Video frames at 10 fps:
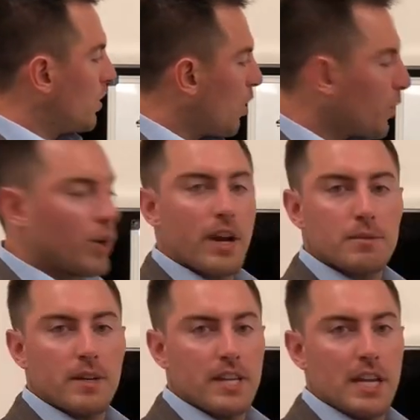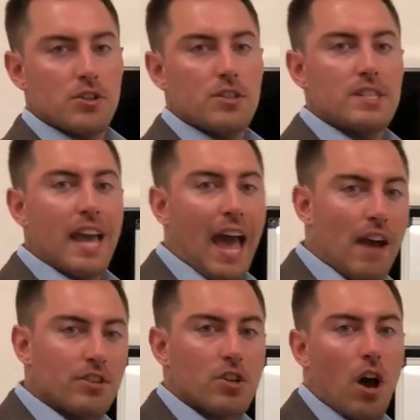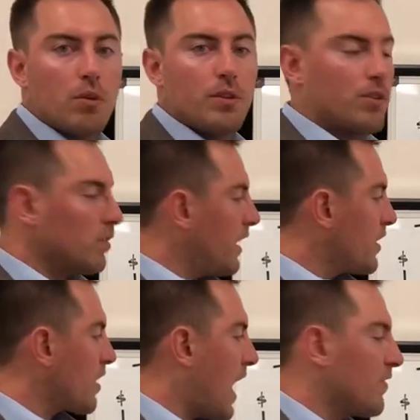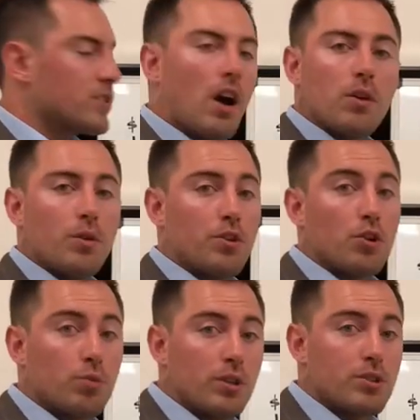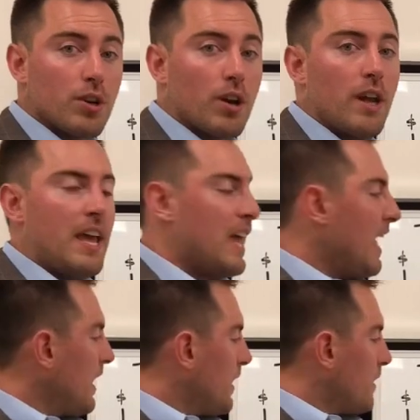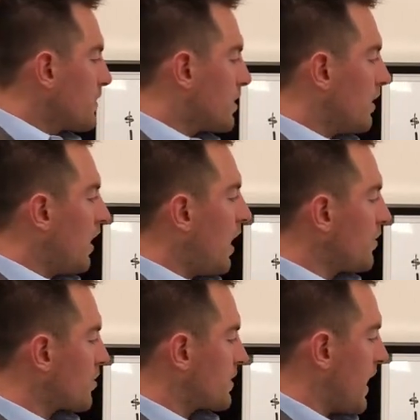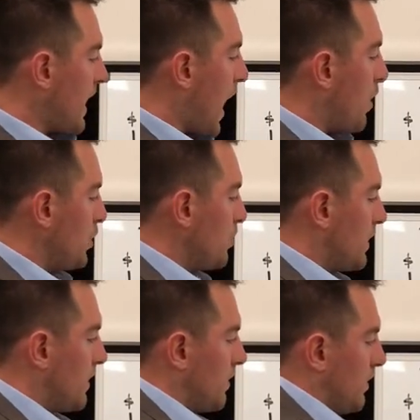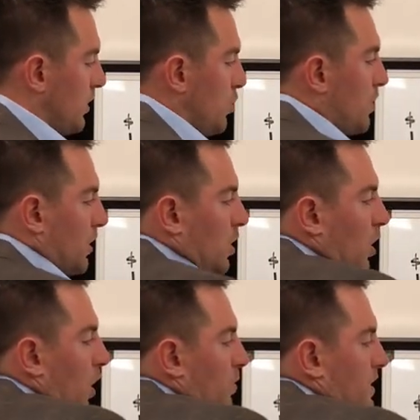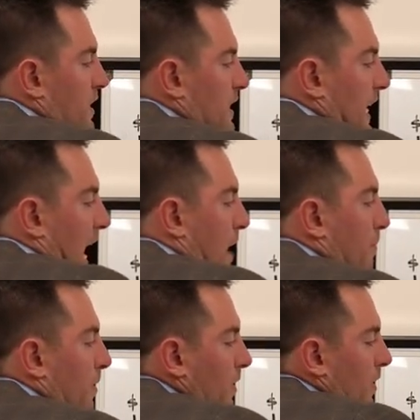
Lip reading: Lower your expectations, have a talk with your lender, have a talk with your realtor to understand how you can close this gap.